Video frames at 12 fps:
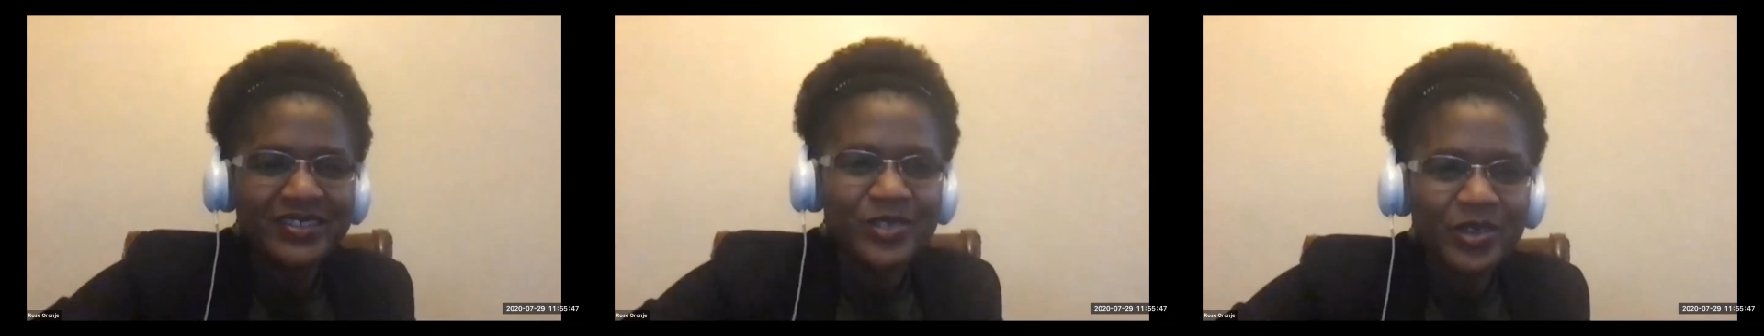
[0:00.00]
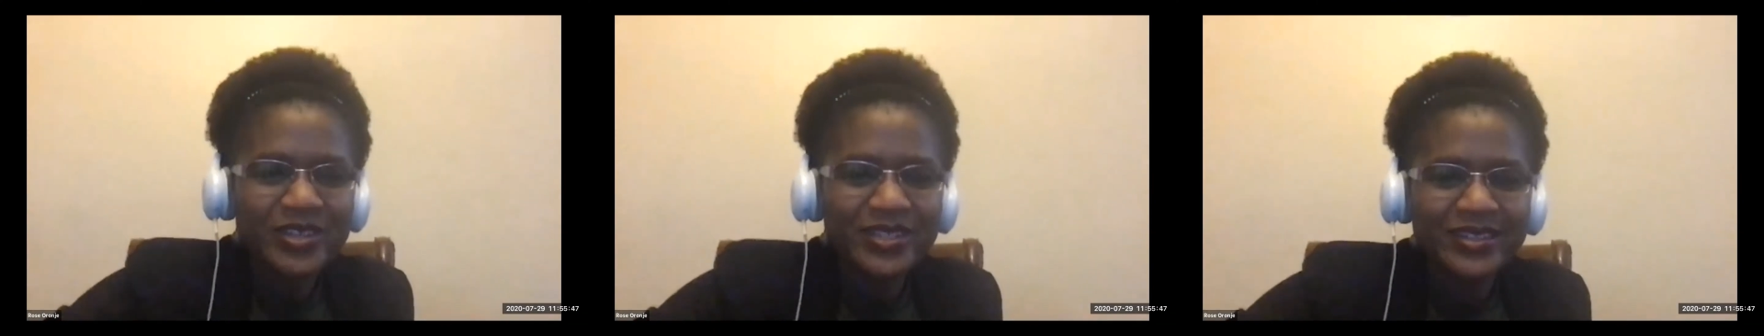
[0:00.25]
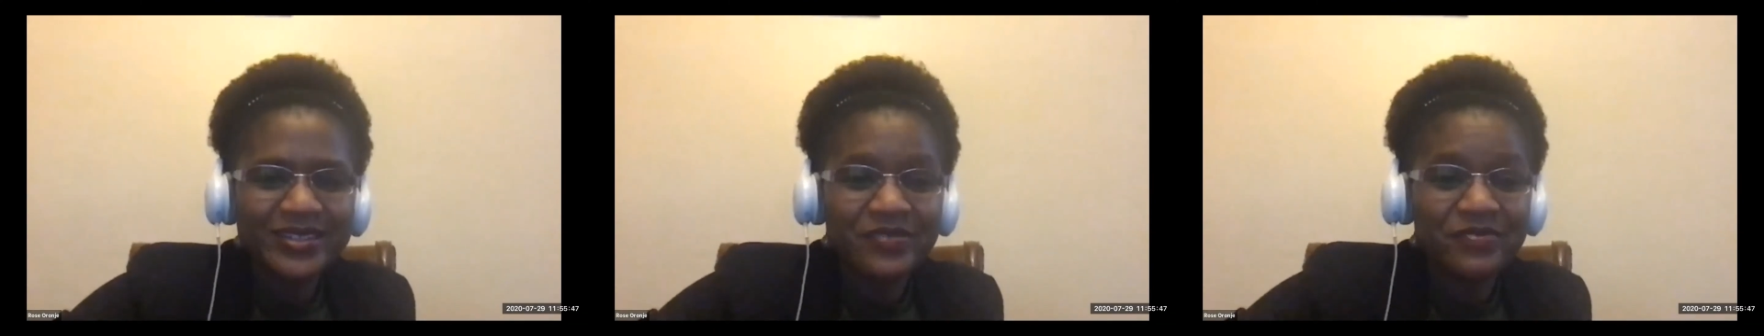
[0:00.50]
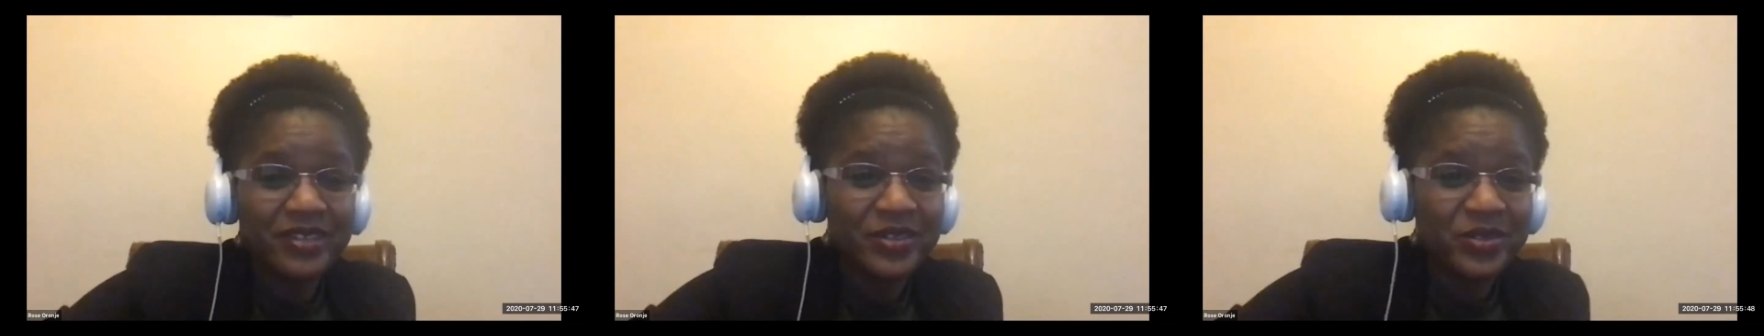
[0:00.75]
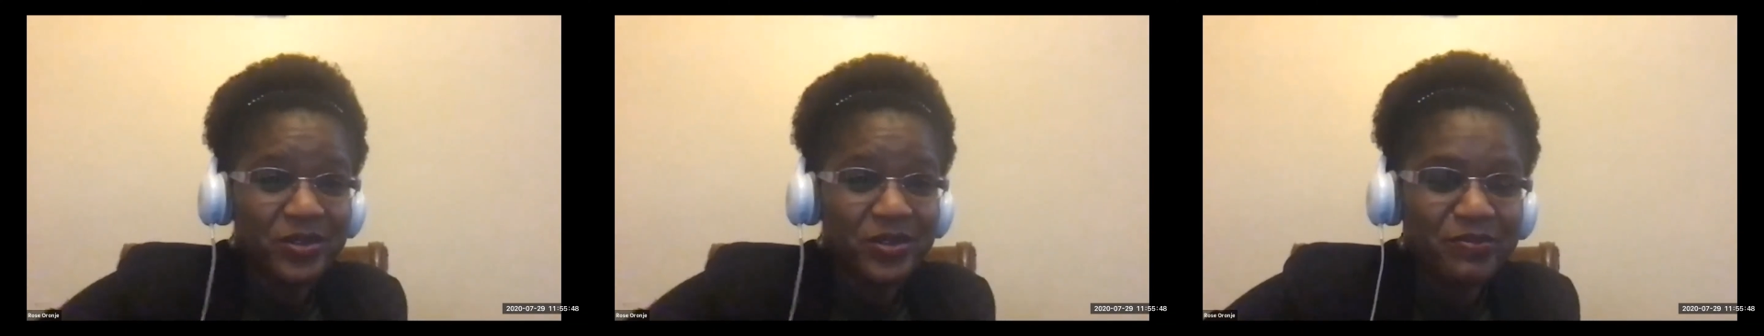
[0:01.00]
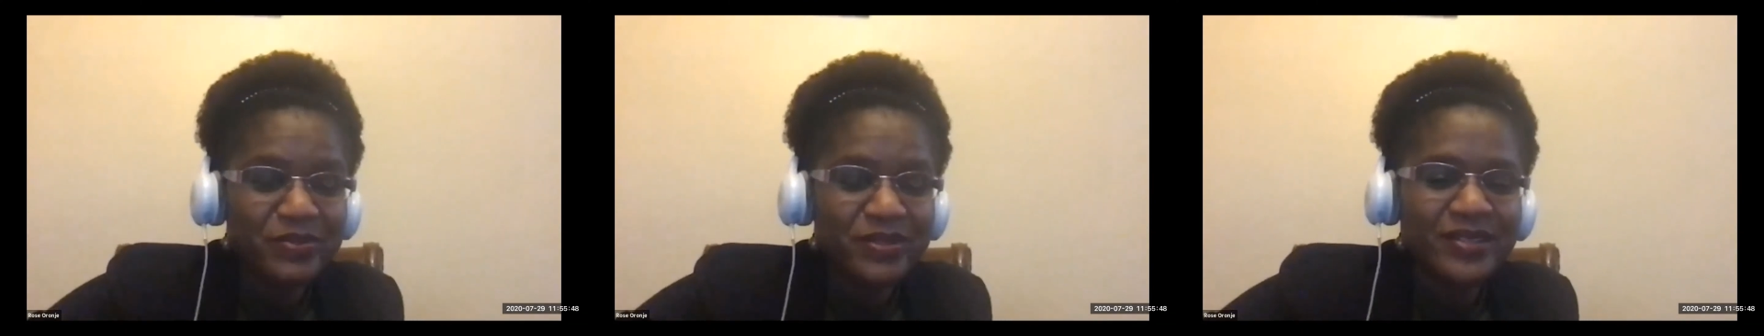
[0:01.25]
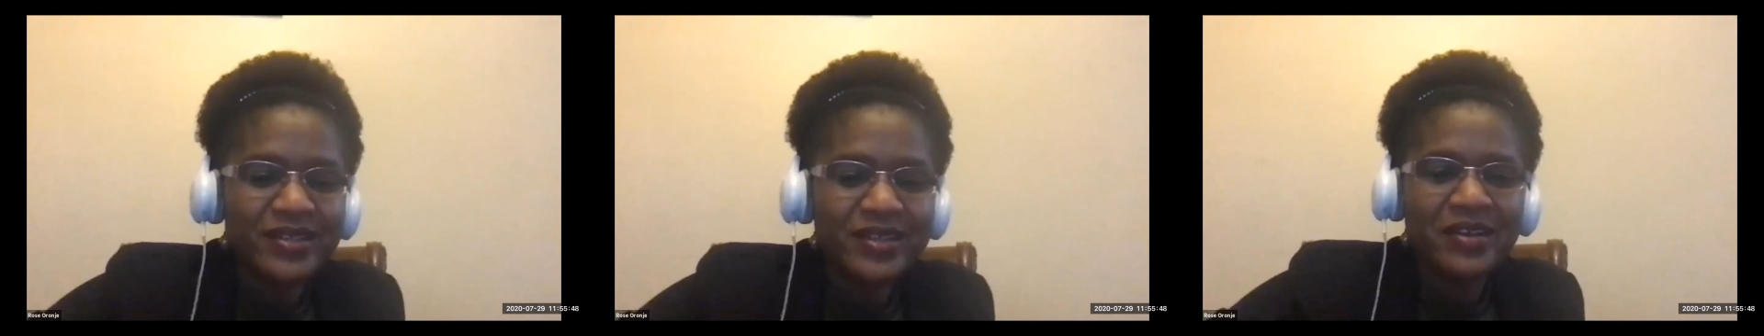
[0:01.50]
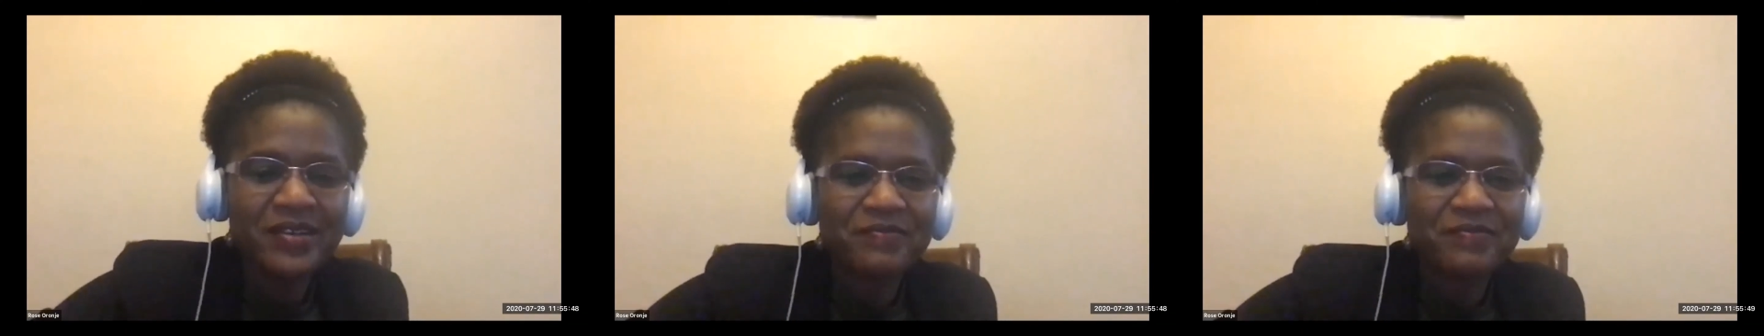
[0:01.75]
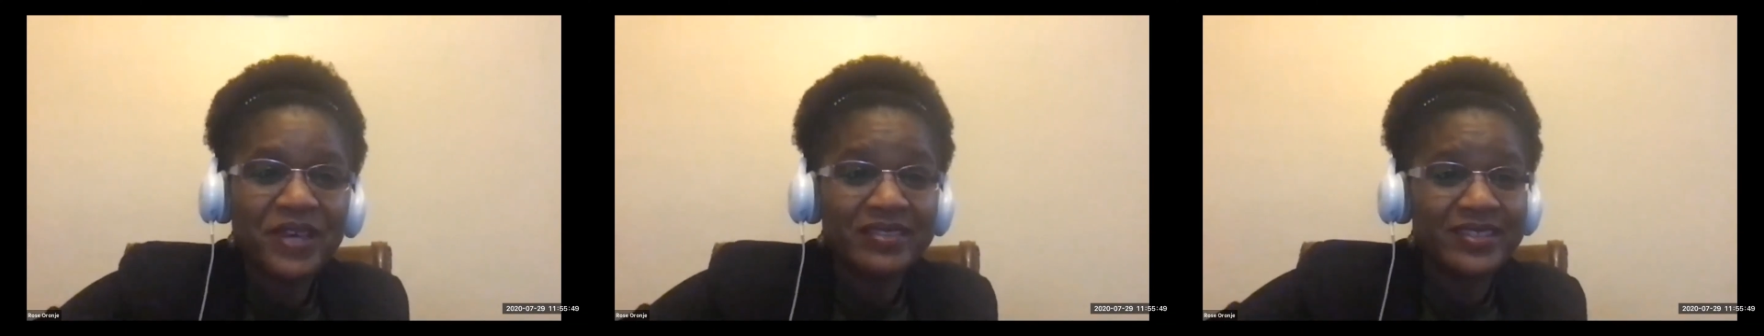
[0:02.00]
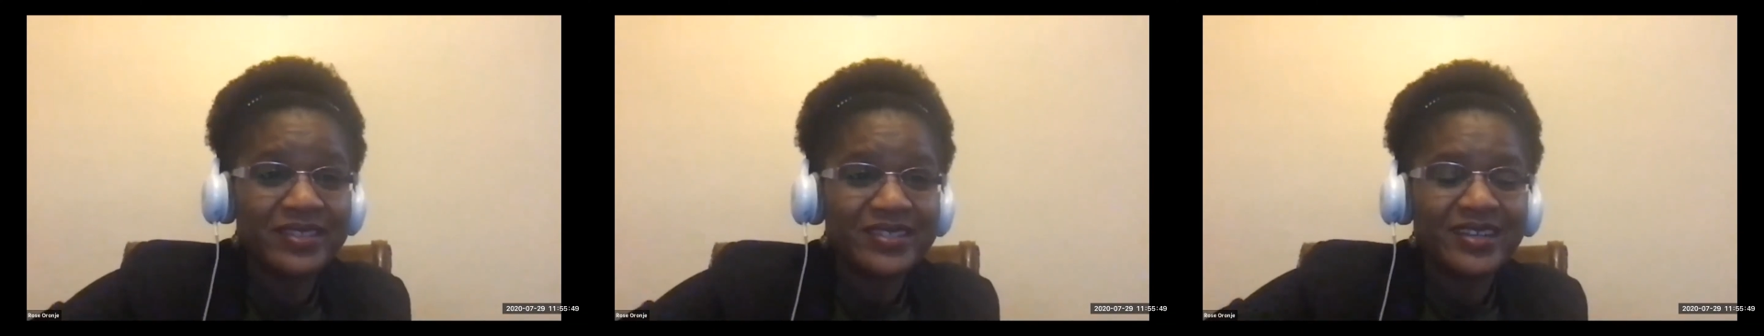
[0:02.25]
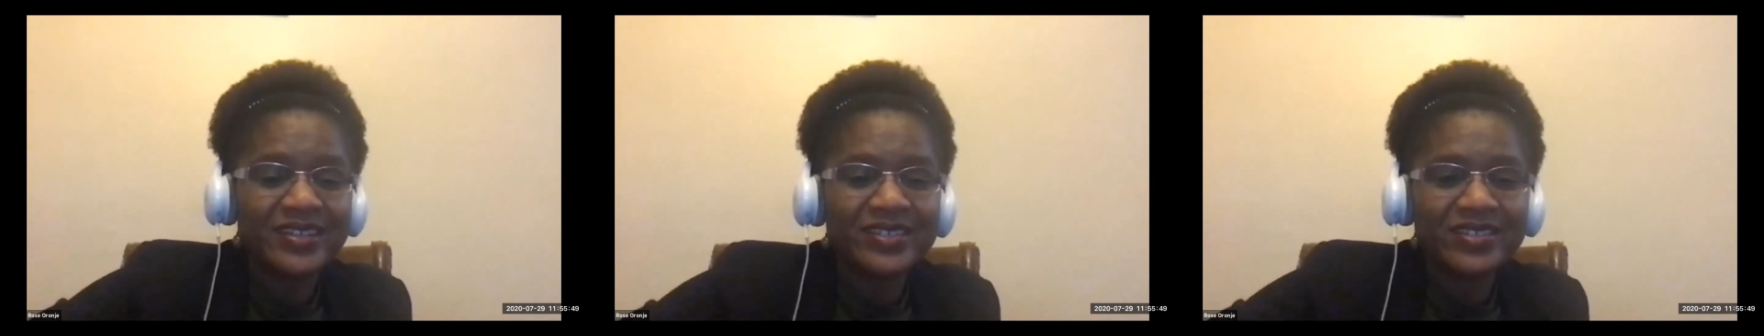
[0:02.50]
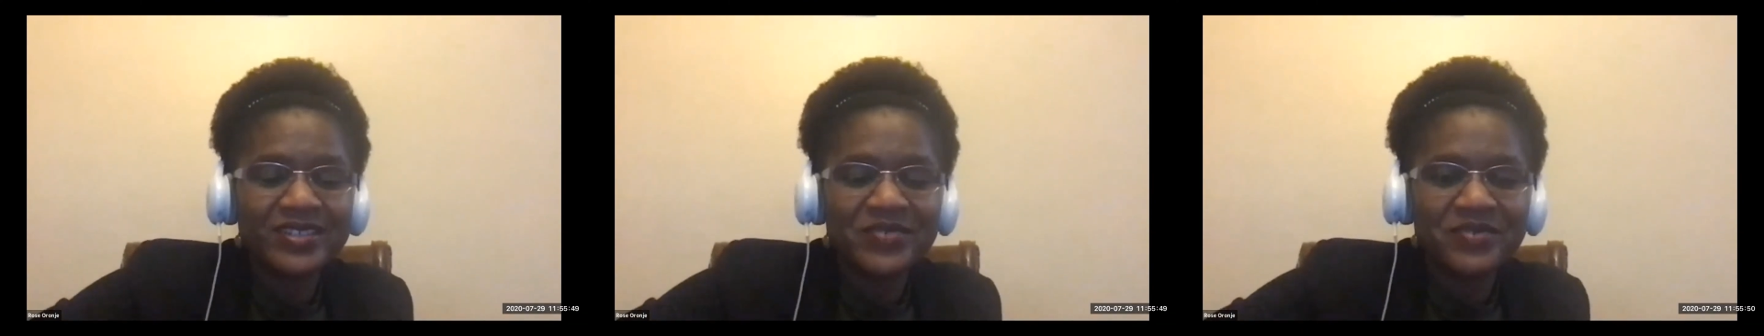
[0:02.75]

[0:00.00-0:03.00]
joining the different groups and the discussions,